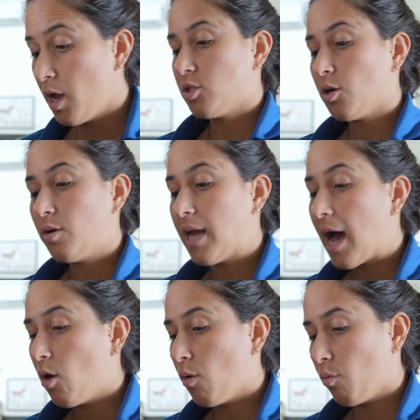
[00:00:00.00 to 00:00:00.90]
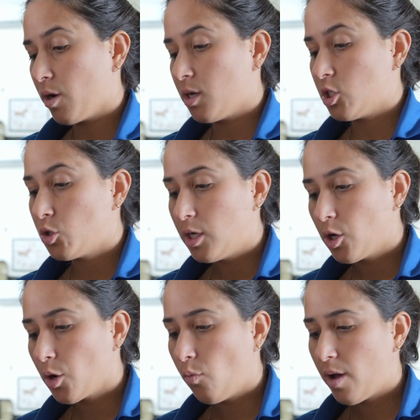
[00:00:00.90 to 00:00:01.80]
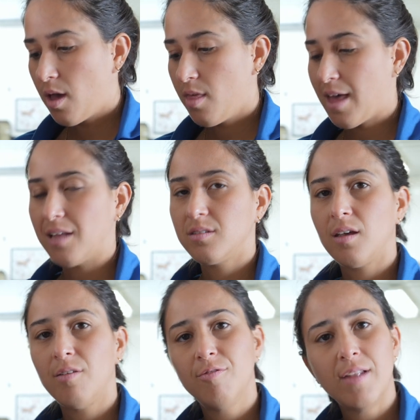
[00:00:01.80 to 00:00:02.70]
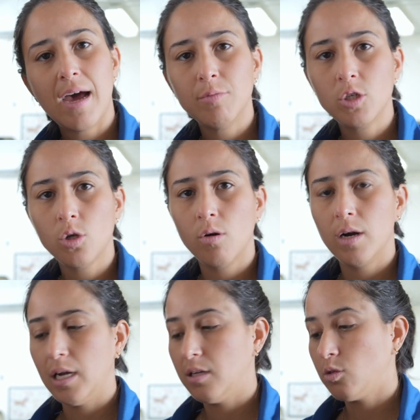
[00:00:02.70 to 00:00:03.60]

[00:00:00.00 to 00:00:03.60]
So now we're gonna treat her with anti-inflammatories.